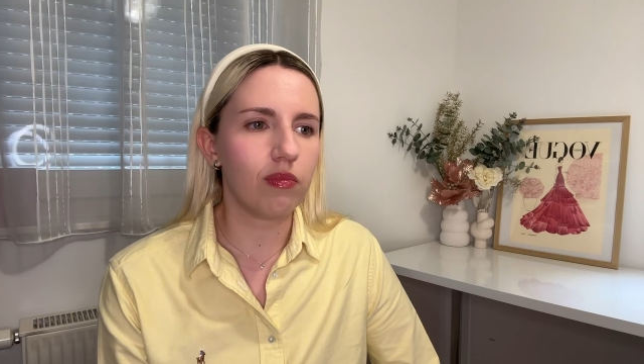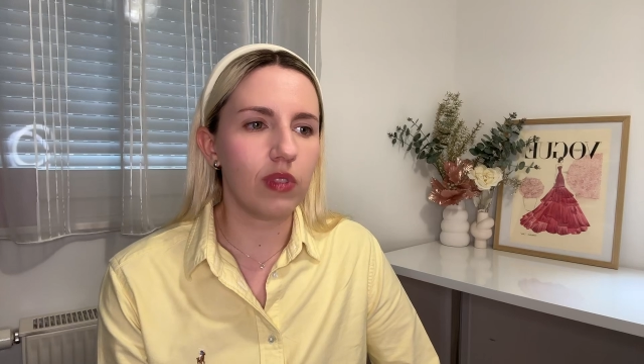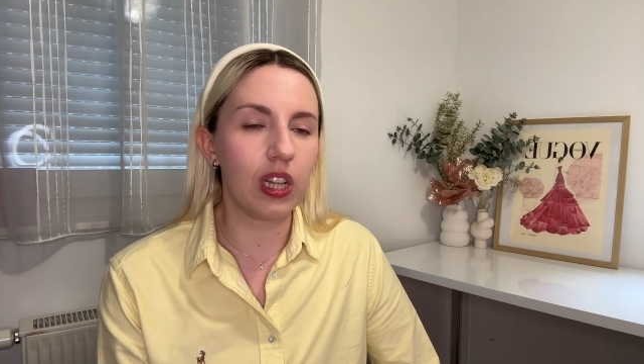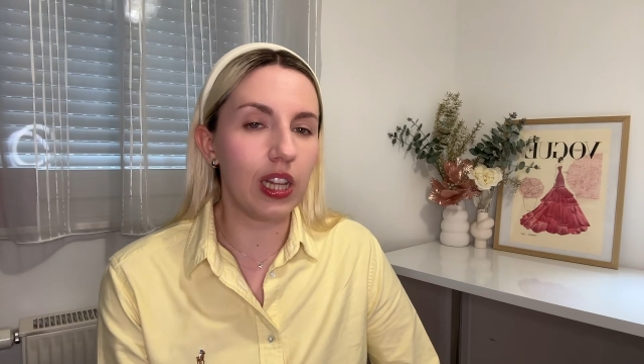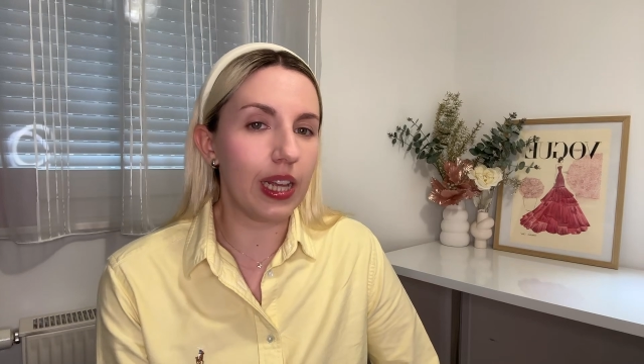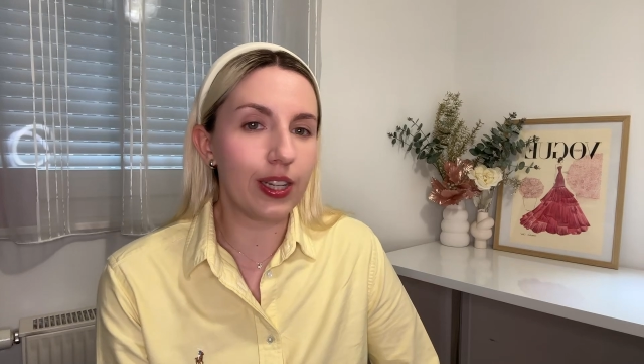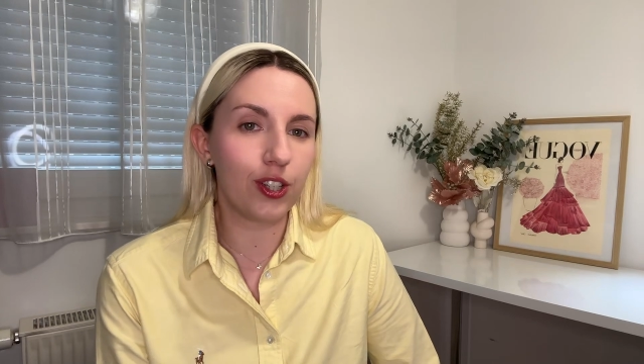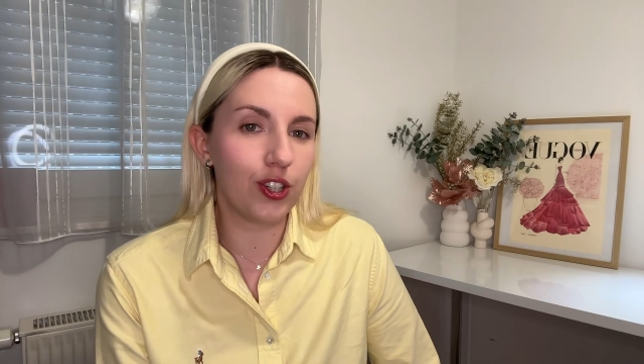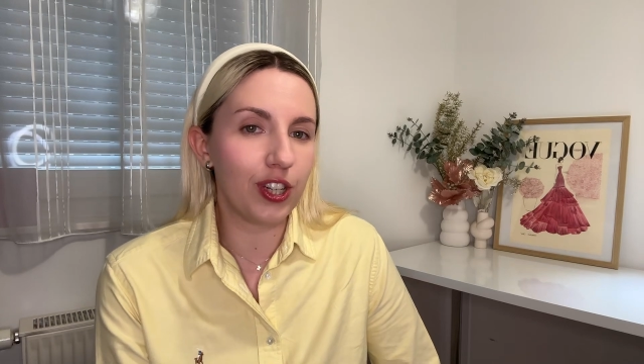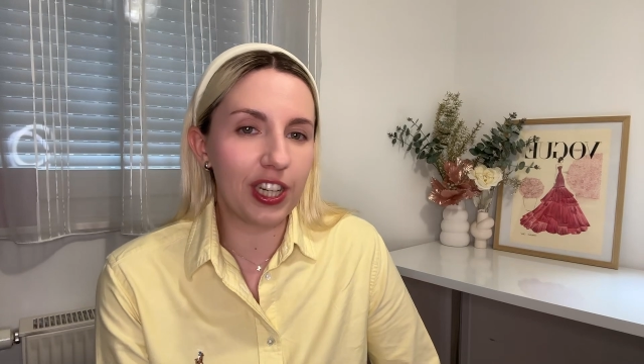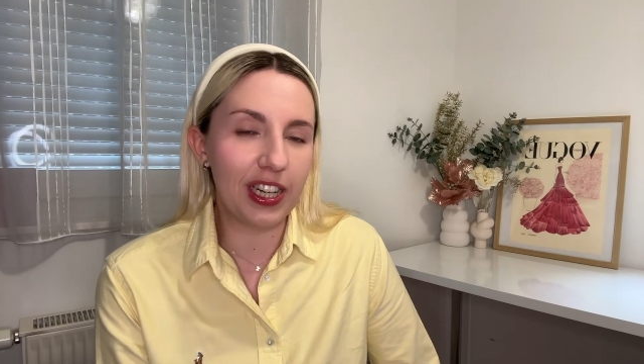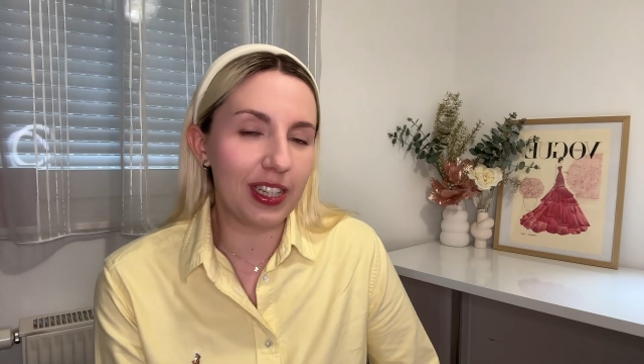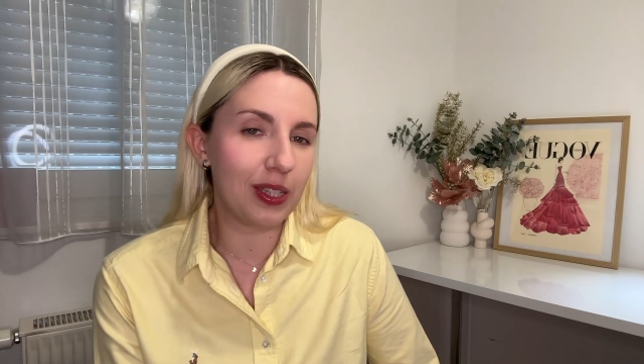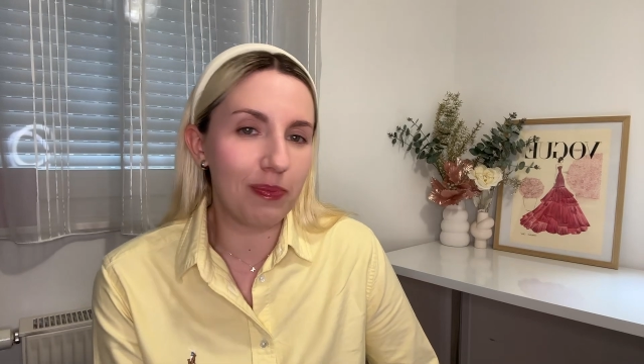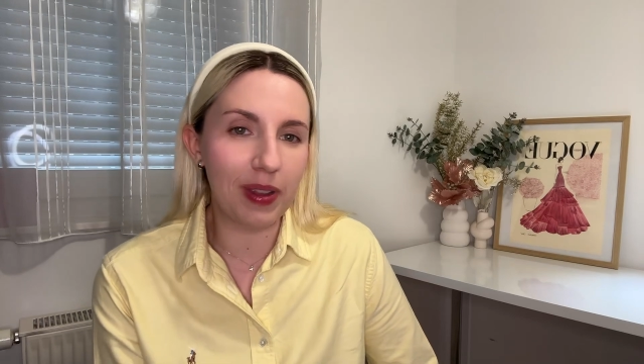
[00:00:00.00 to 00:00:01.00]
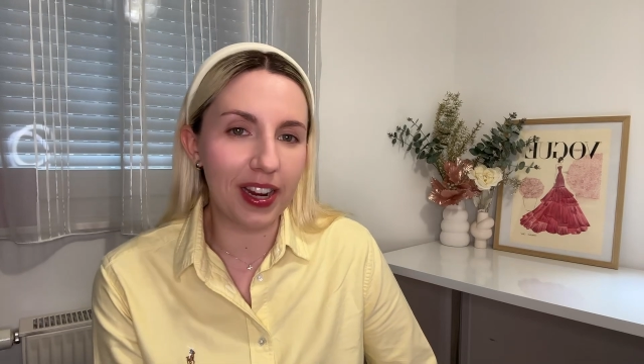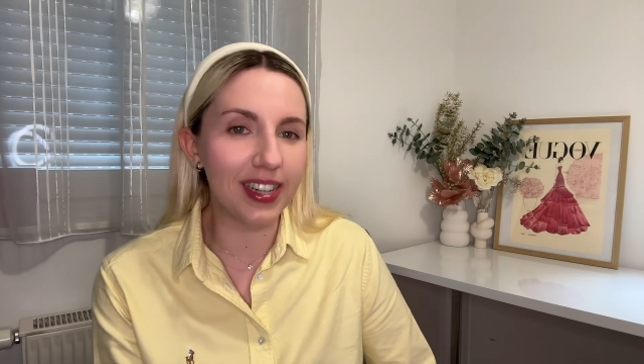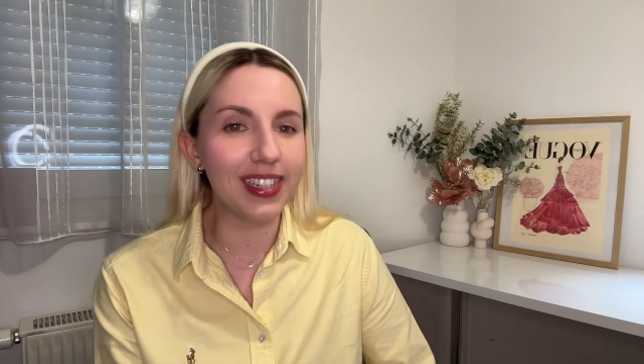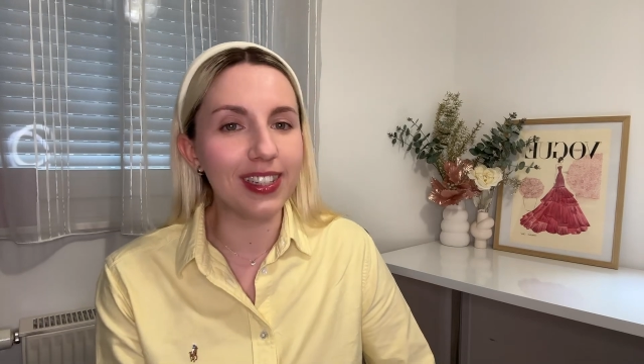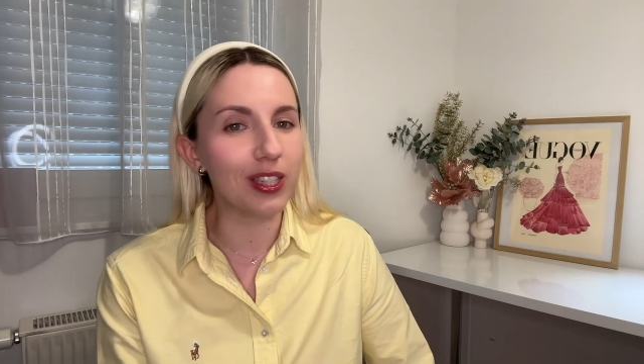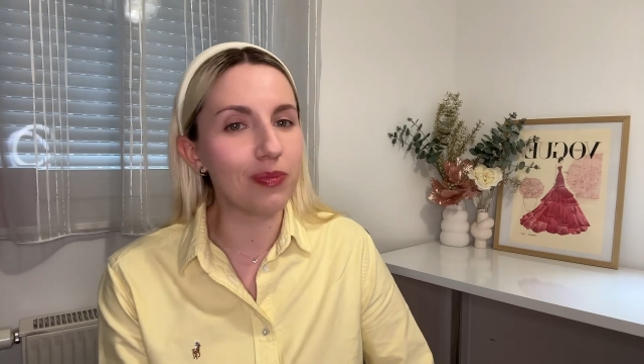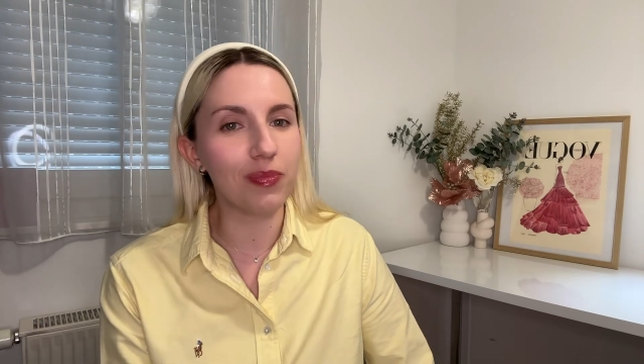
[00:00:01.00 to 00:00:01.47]
luxury
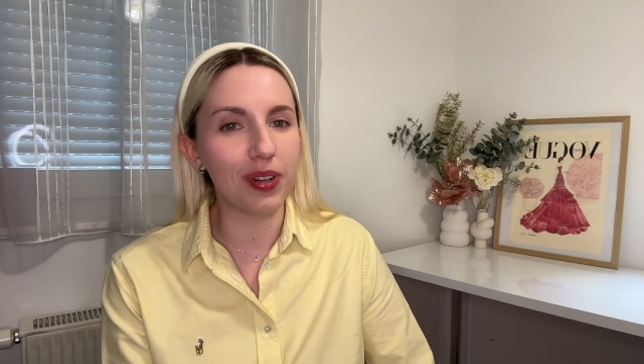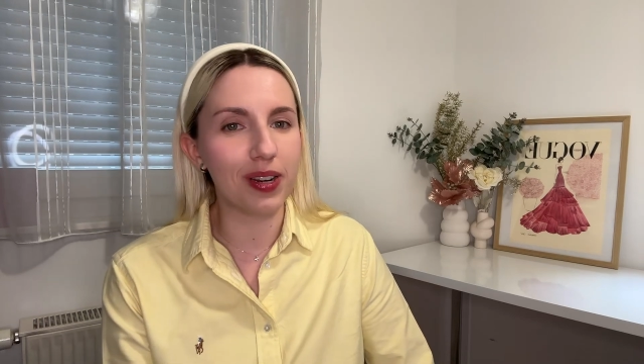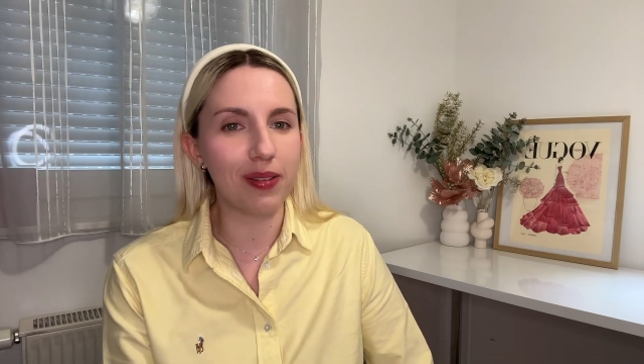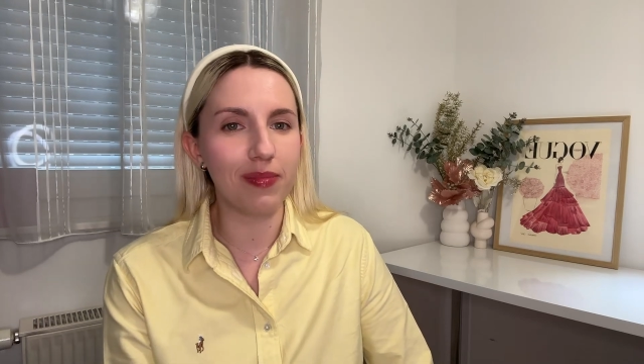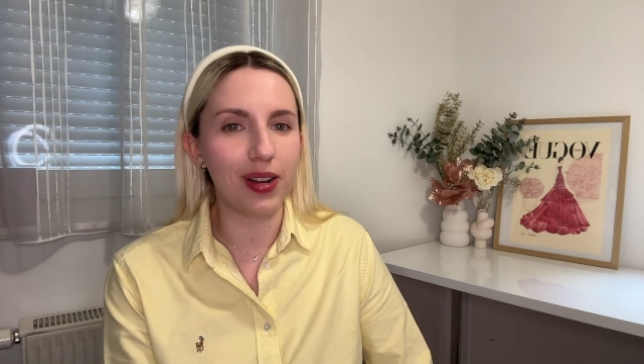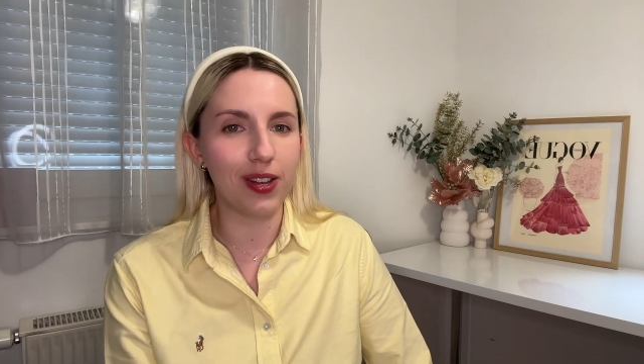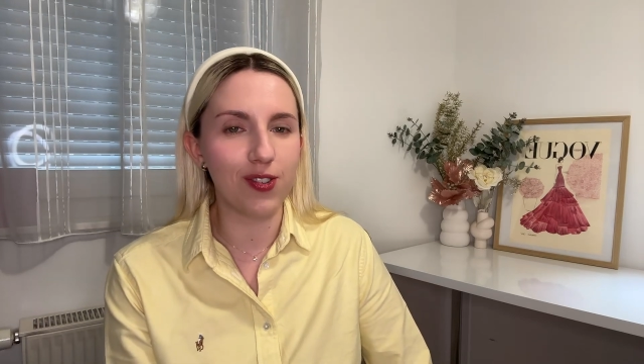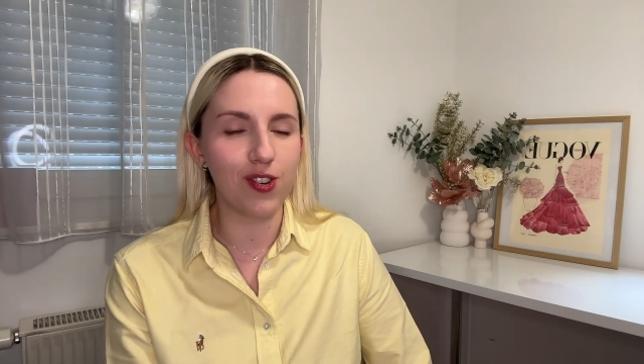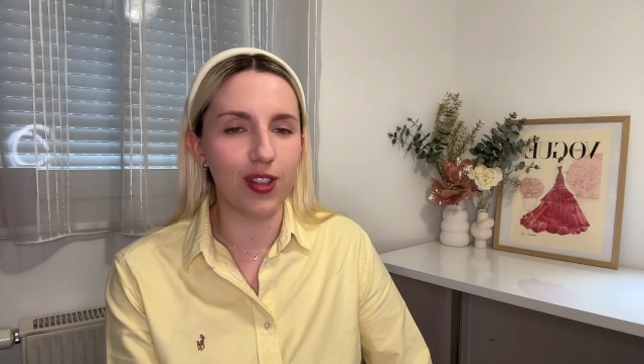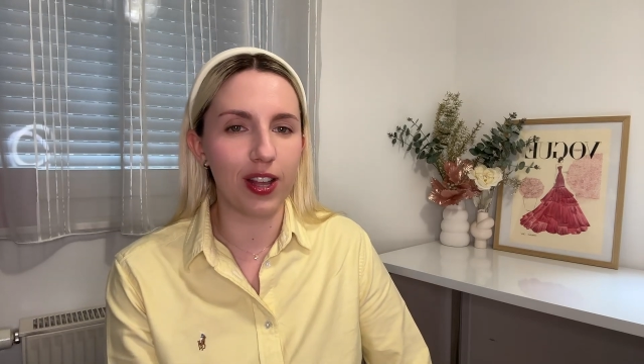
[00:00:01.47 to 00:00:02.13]
experience, pretty much.